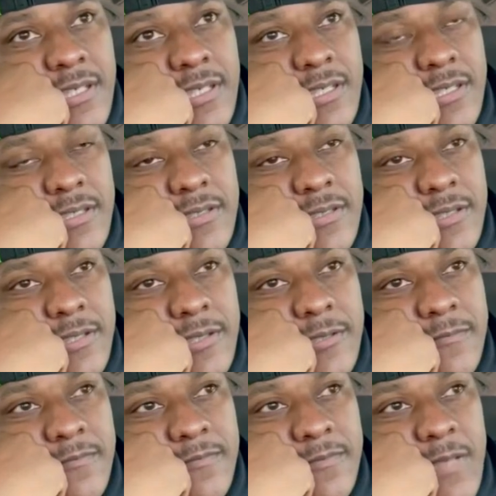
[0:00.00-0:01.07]
and
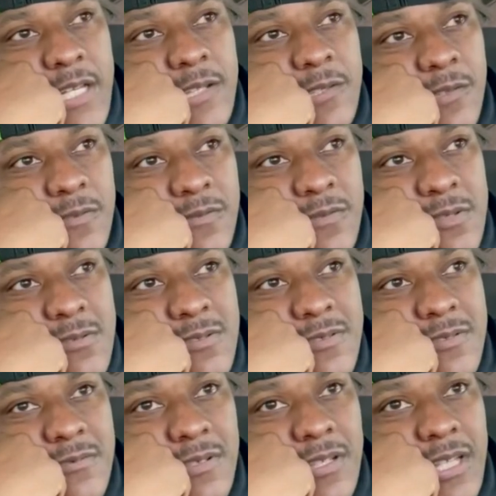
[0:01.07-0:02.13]
I look forward
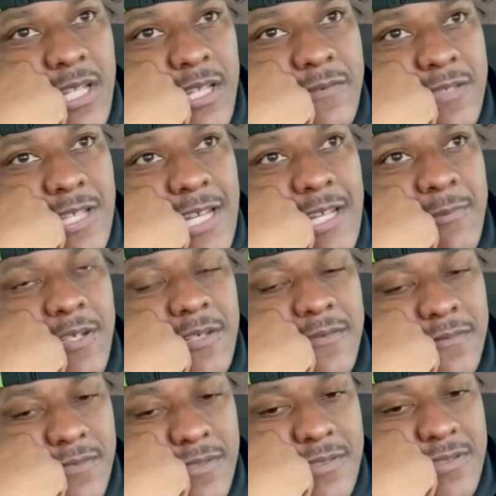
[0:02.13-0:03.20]
to a lifetime of
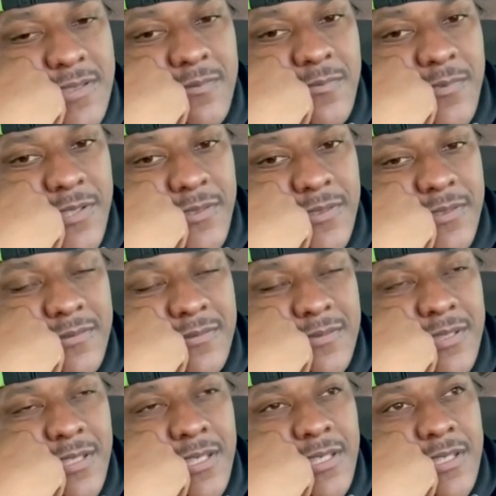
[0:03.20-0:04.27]
friendship with you.
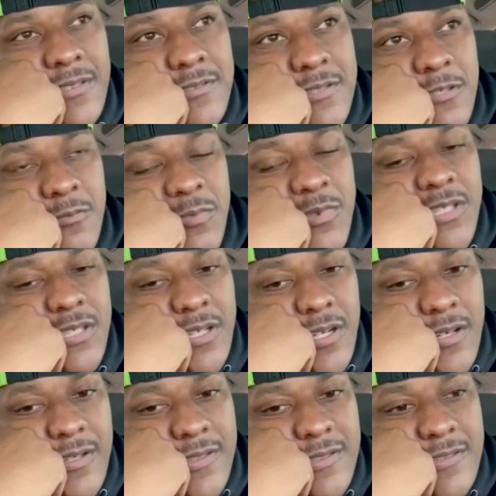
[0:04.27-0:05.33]
So be
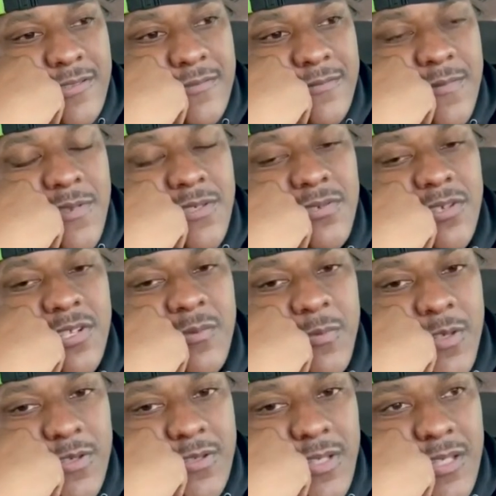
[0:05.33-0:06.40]
encouraged, enjoy your
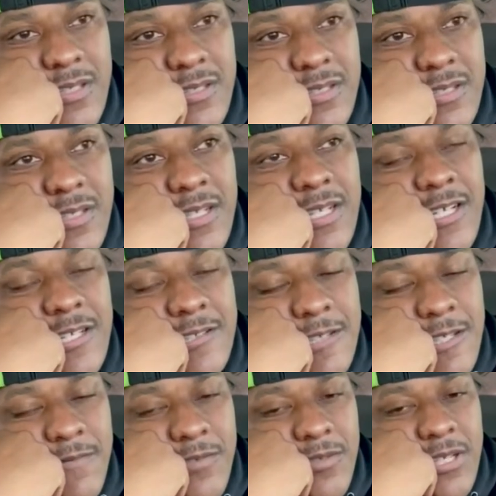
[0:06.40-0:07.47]
birthday. I
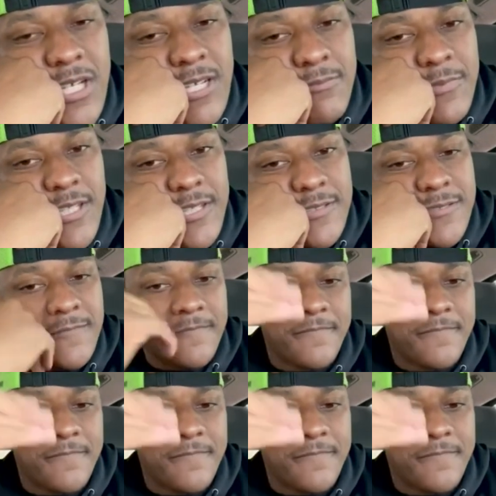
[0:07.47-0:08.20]
love you and God bless.